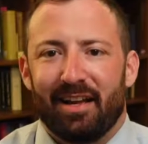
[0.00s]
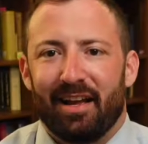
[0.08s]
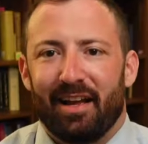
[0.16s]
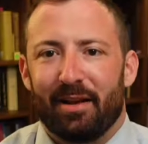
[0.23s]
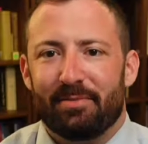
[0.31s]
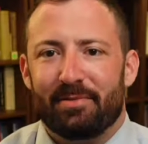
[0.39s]

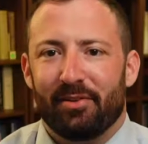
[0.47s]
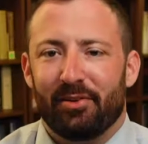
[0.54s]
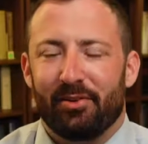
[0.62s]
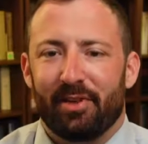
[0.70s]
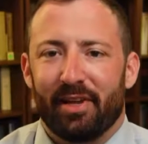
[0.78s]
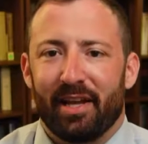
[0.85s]

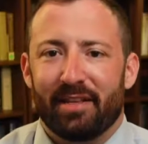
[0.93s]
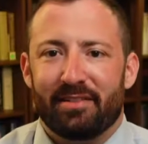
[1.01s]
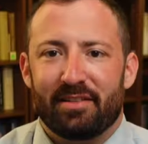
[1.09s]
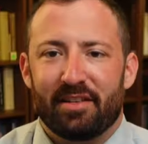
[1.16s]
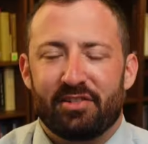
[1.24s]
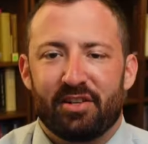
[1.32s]
Absolutely.
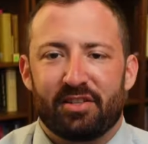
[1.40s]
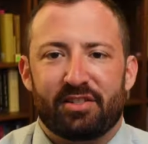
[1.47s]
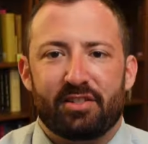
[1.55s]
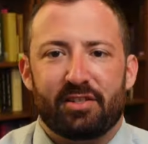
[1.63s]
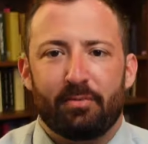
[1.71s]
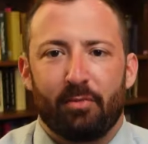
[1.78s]
It's such a
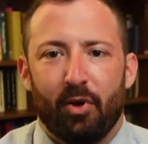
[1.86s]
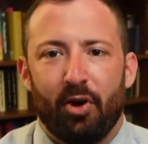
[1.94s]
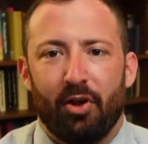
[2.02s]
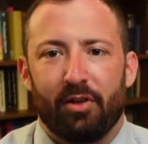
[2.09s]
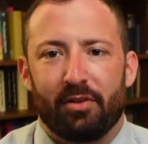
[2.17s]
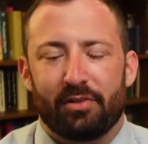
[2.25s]

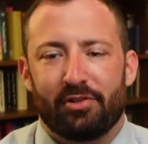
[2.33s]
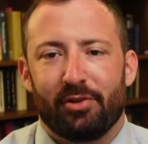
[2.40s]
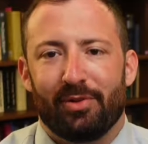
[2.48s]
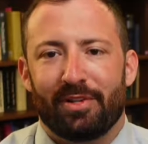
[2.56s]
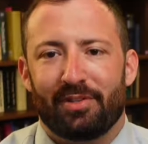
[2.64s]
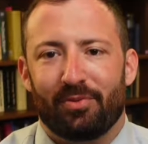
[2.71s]
small
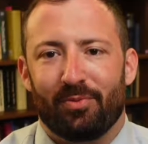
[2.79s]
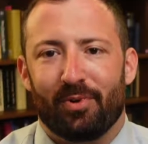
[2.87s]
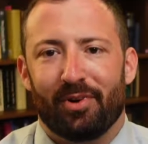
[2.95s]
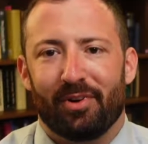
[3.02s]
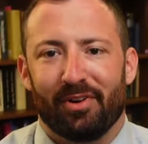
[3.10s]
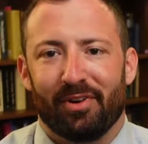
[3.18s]
Jewish
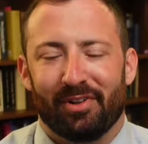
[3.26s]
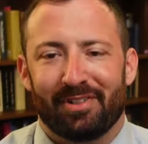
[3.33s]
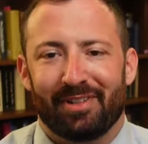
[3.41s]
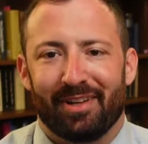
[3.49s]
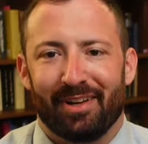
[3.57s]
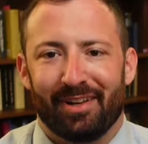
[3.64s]
world
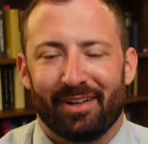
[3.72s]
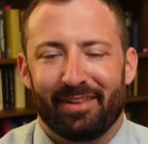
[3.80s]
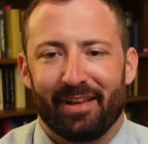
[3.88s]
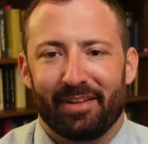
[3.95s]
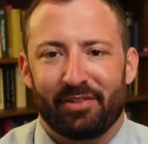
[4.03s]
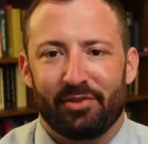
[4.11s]
that